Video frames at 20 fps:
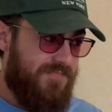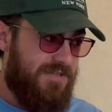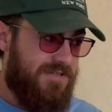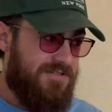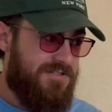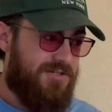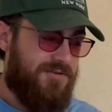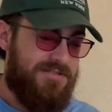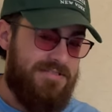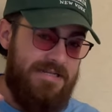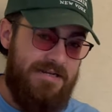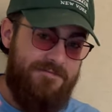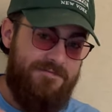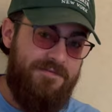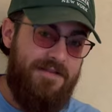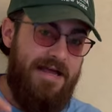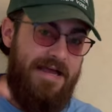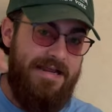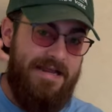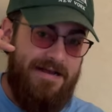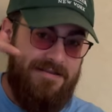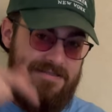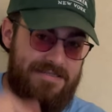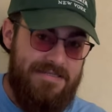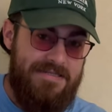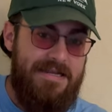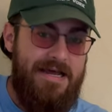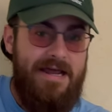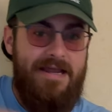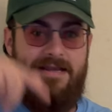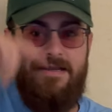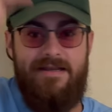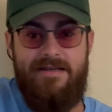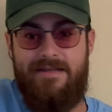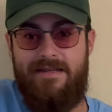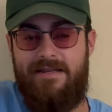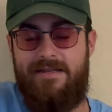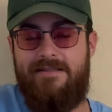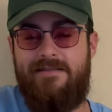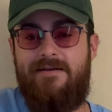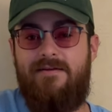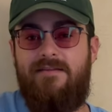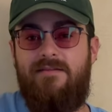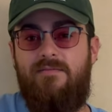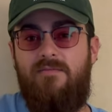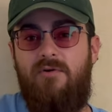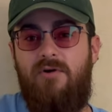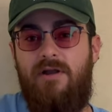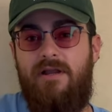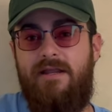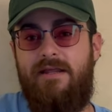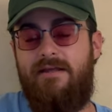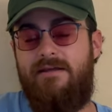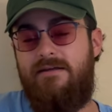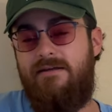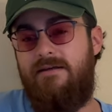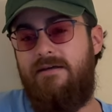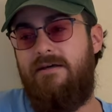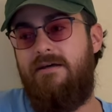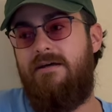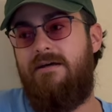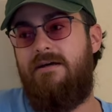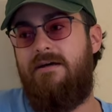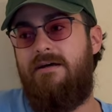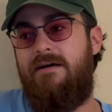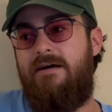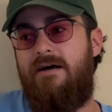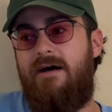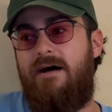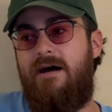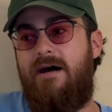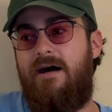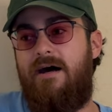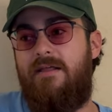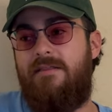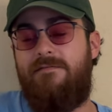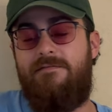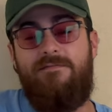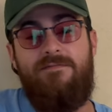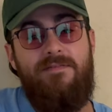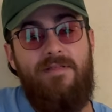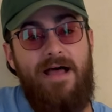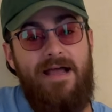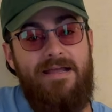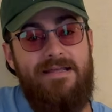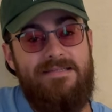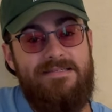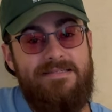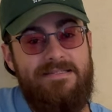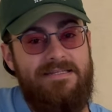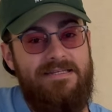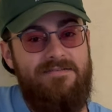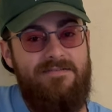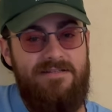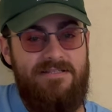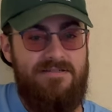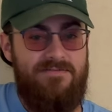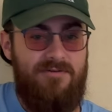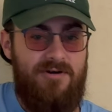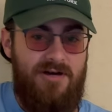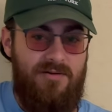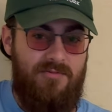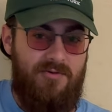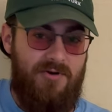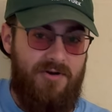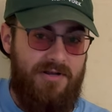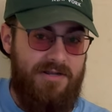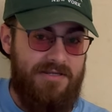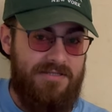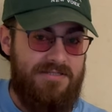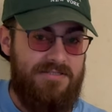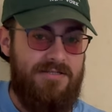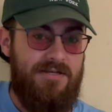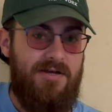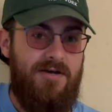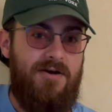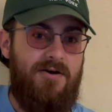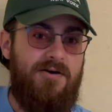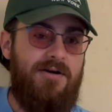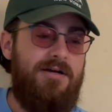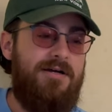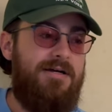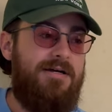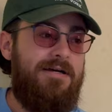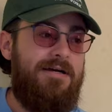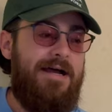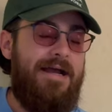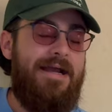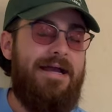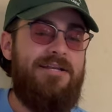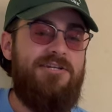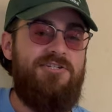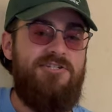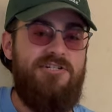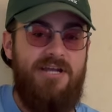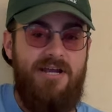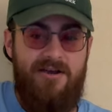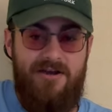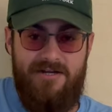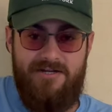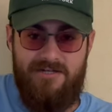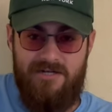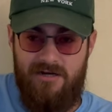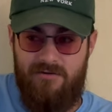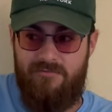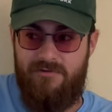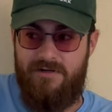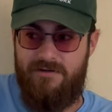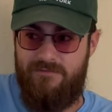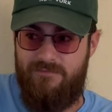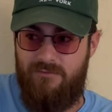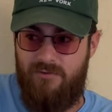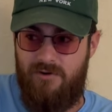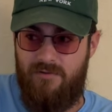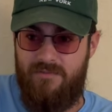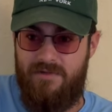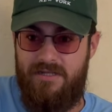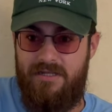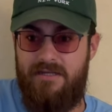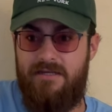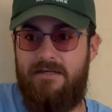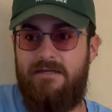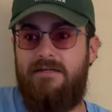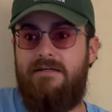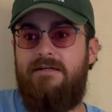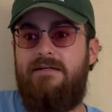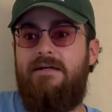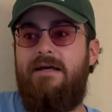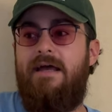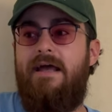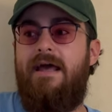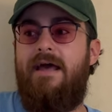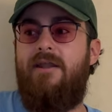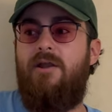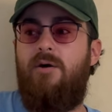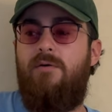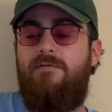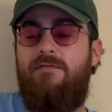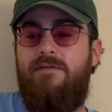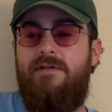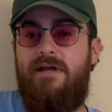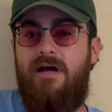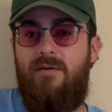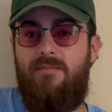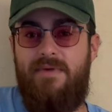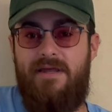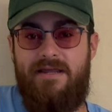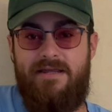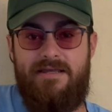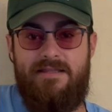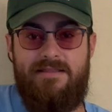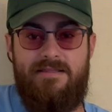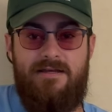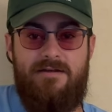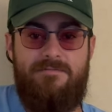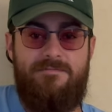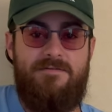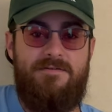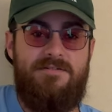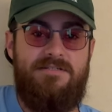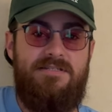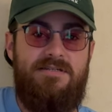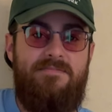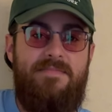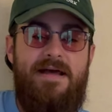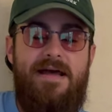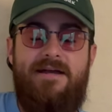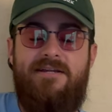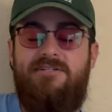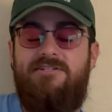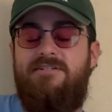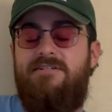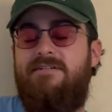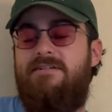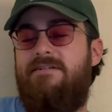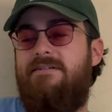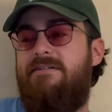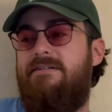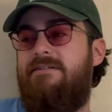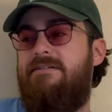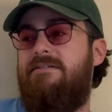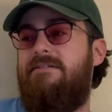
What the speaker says: So instead of flying out tonight and getting there in the morning, the flight is leaving tomorrow morning. So I got Jared covering for me and hopefully I'll make it there for some action.